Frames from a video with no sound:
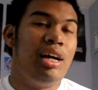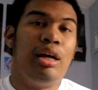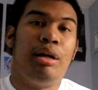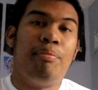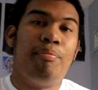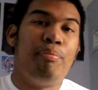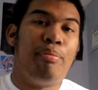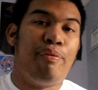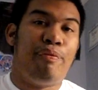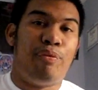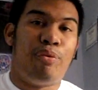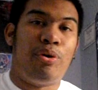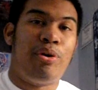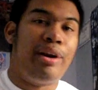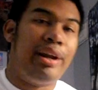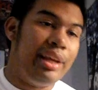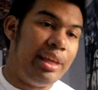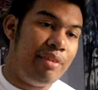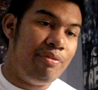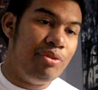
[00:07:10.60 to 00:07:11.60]
before I
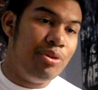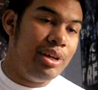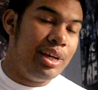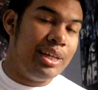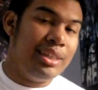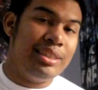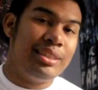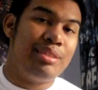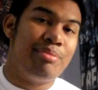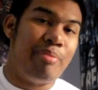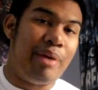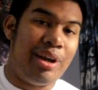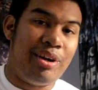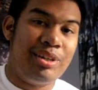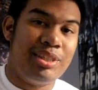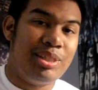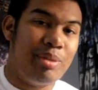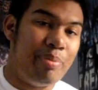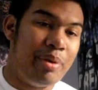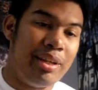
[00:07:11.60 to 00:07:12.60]
give you guys my honest
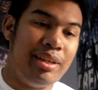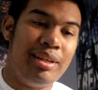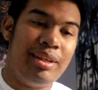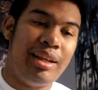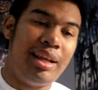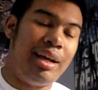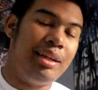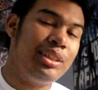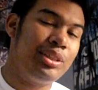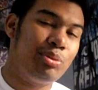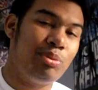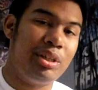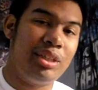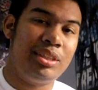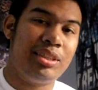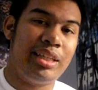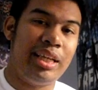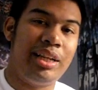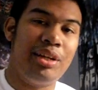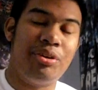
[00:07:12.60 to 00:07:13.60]
opinion, I just want to
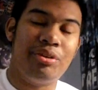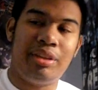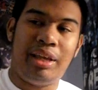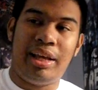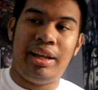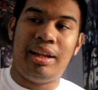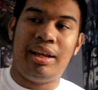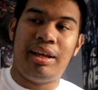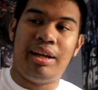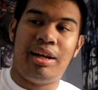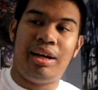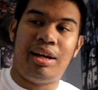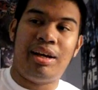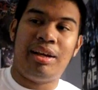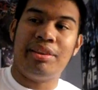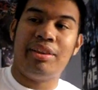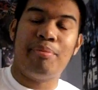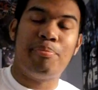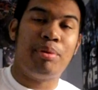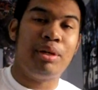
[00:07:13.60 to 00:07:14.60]
state out that the
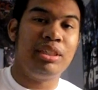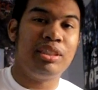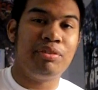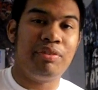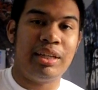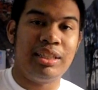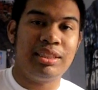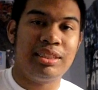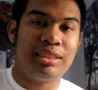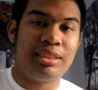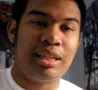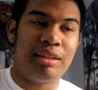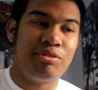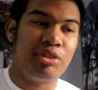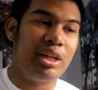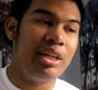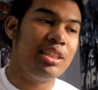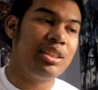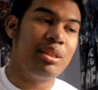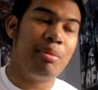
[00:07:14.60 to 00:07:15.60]
bunch of headsets that I tried
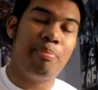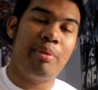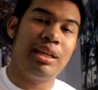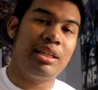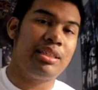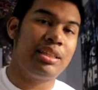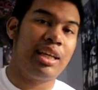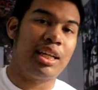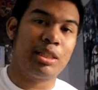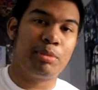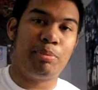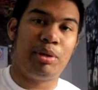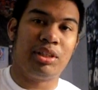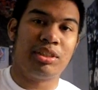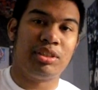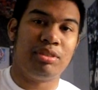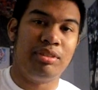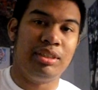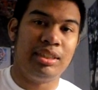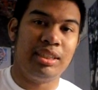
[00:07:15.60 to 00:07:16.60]
is the basic Xbox
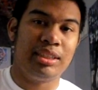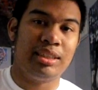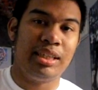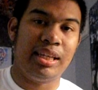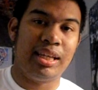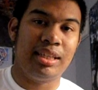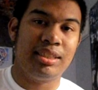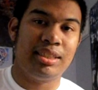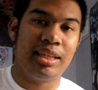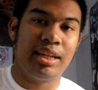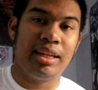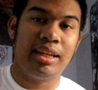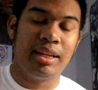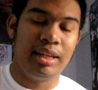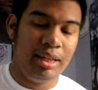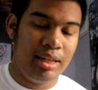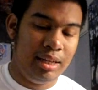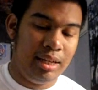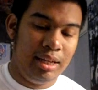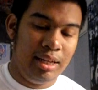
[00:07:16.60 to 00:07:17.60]
360 headset,
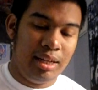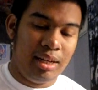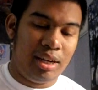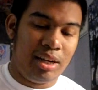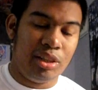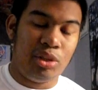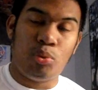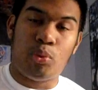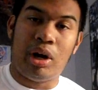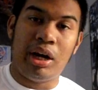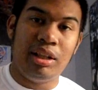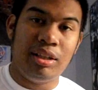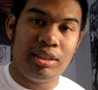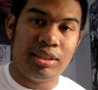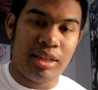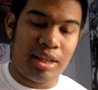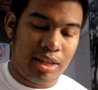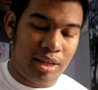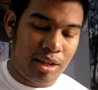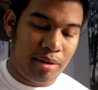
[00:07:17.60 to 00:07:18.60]
the wireless
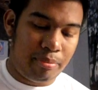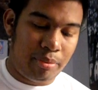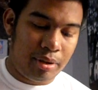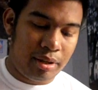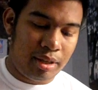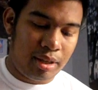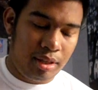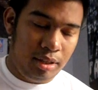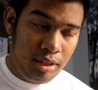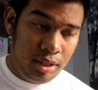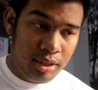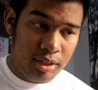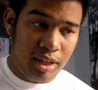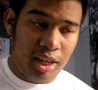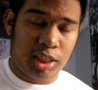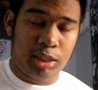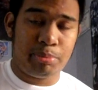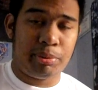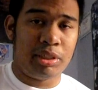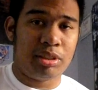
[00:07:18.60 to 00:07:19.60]

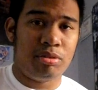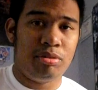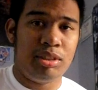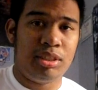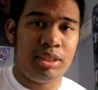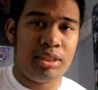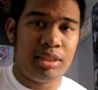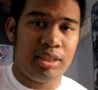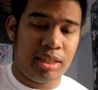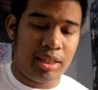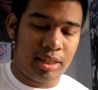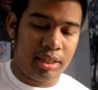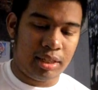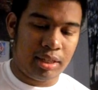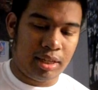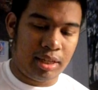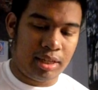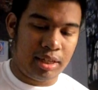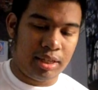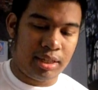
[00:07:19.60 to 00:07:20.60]
Xbox 360
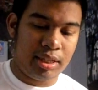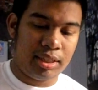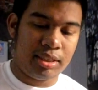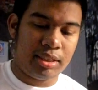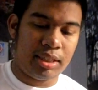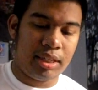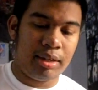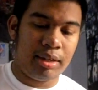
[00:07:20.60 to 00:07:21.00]
headset,